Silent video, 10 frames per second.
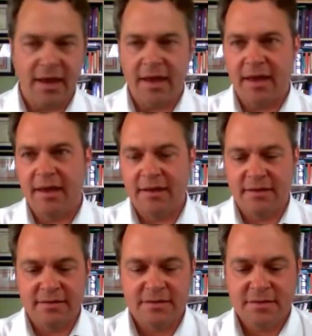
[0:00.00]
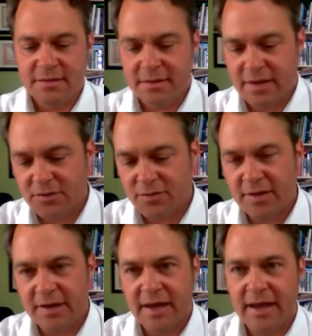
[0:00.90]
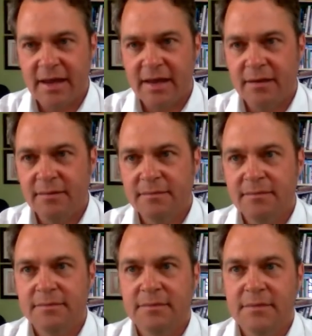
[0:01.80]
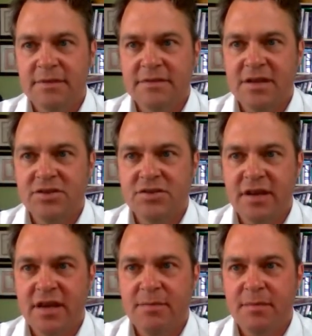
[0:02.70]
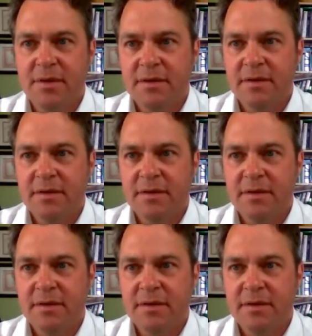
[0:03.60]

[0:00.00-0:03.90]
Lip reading: and enter in a station name,